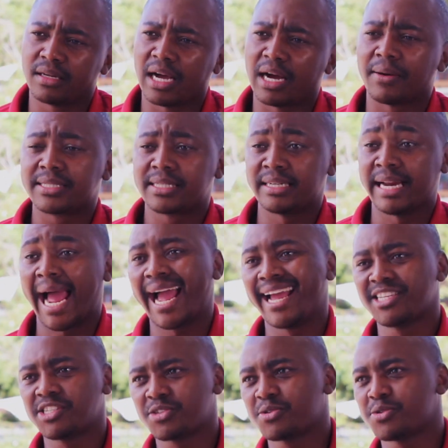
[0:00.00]
I was in high
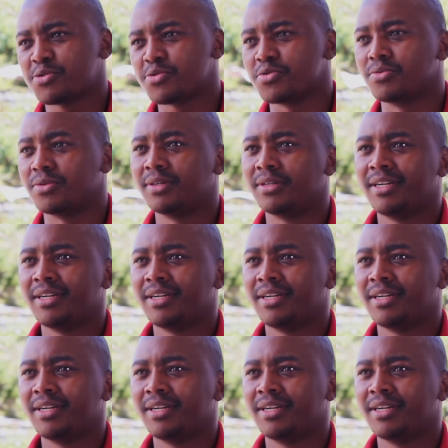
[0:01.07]
school